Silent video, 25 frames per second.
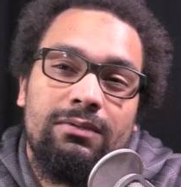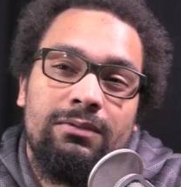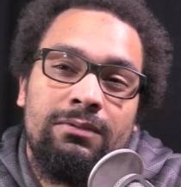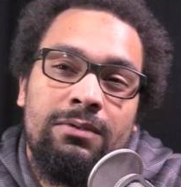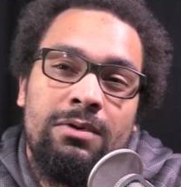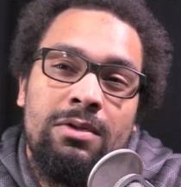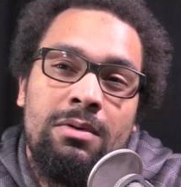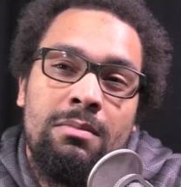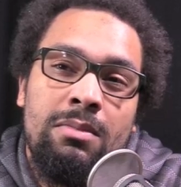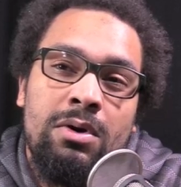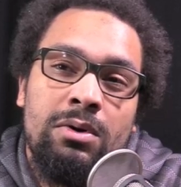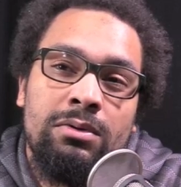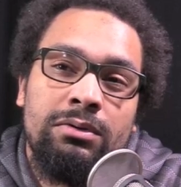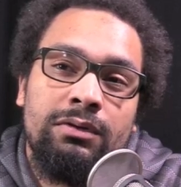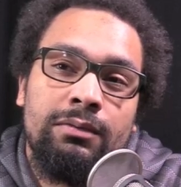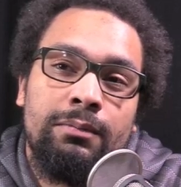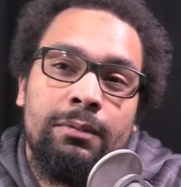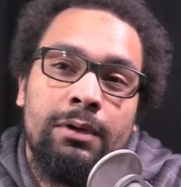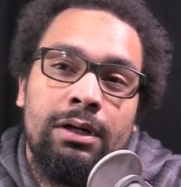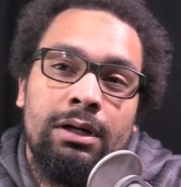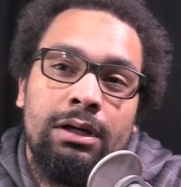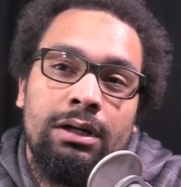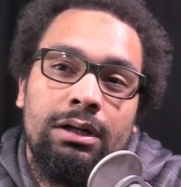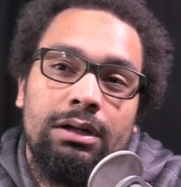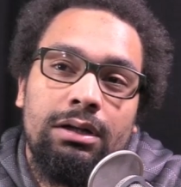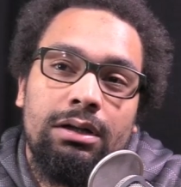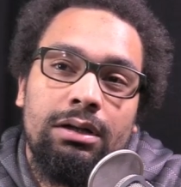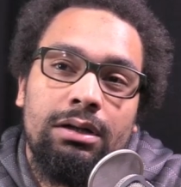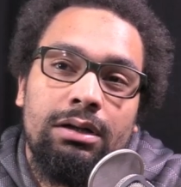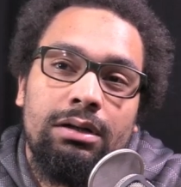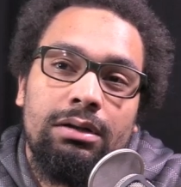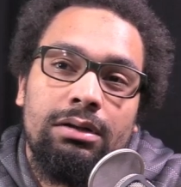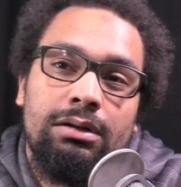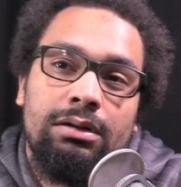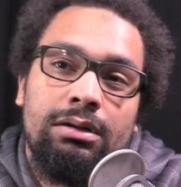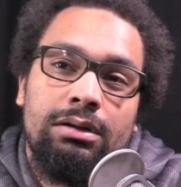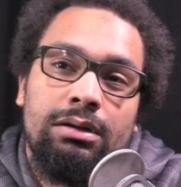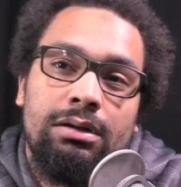for the most part,
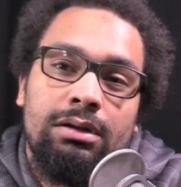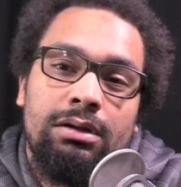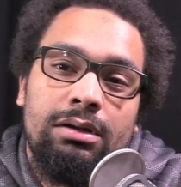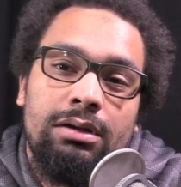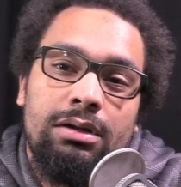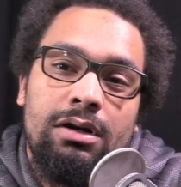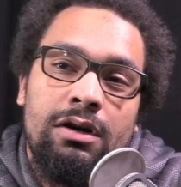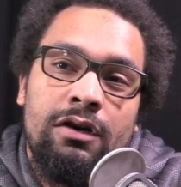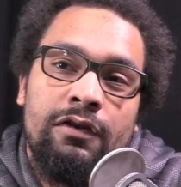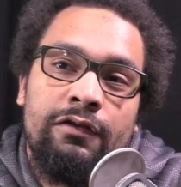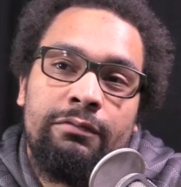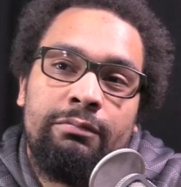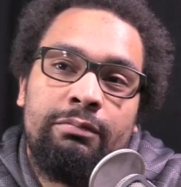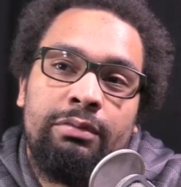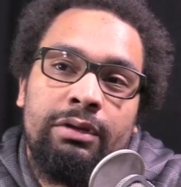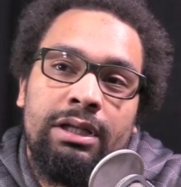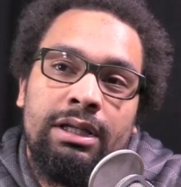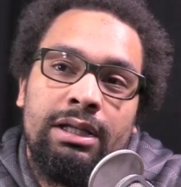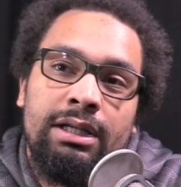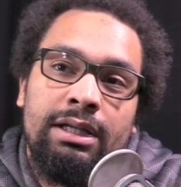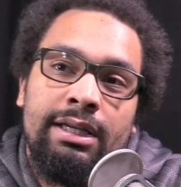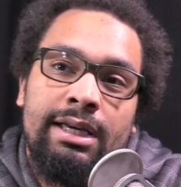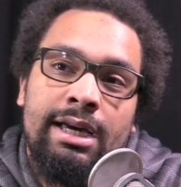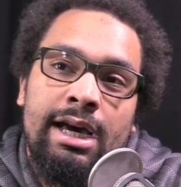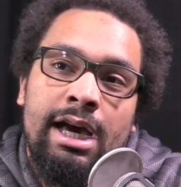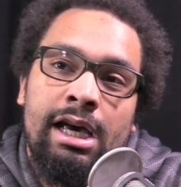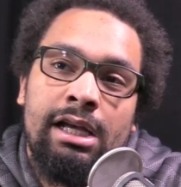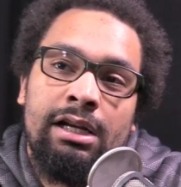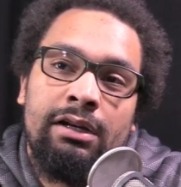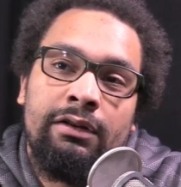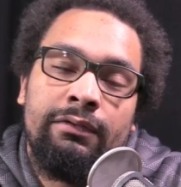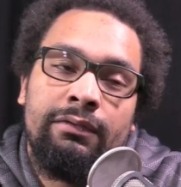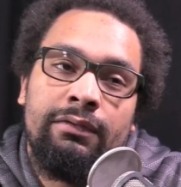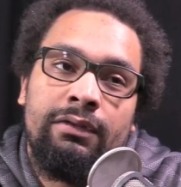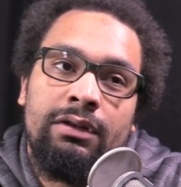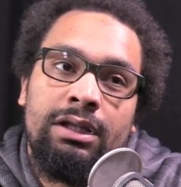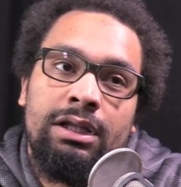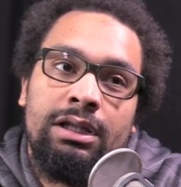of being kind
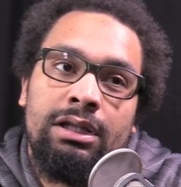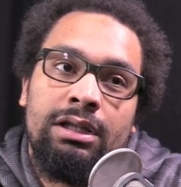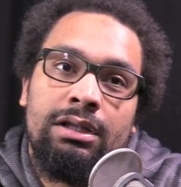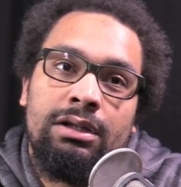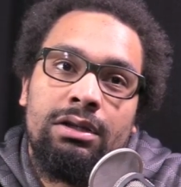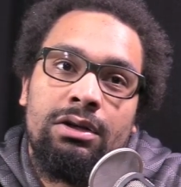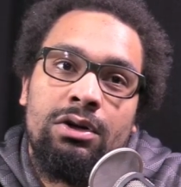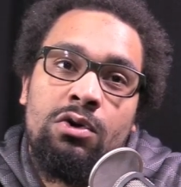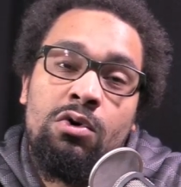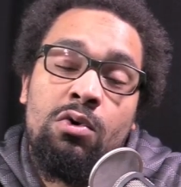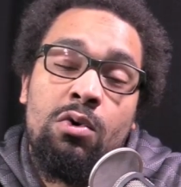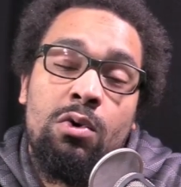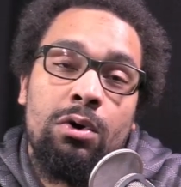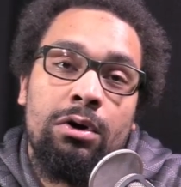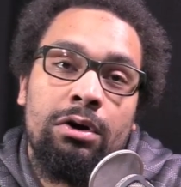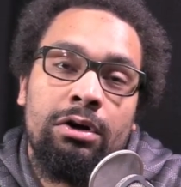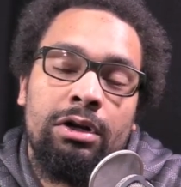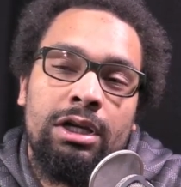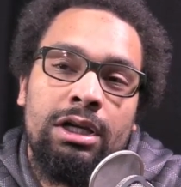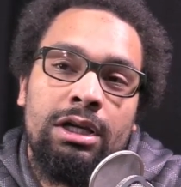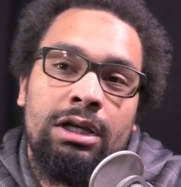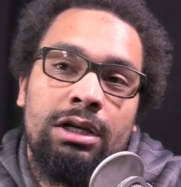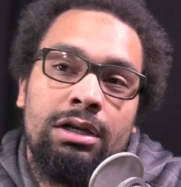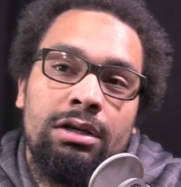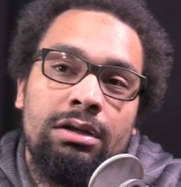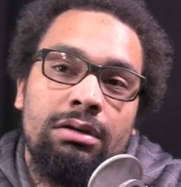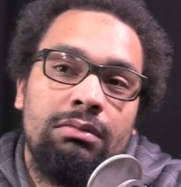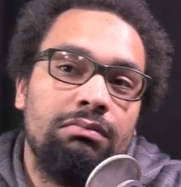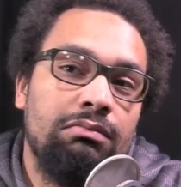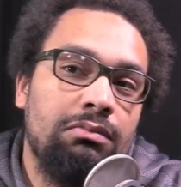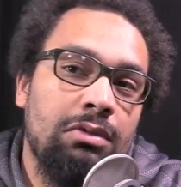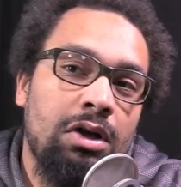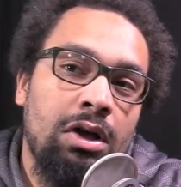of the quirky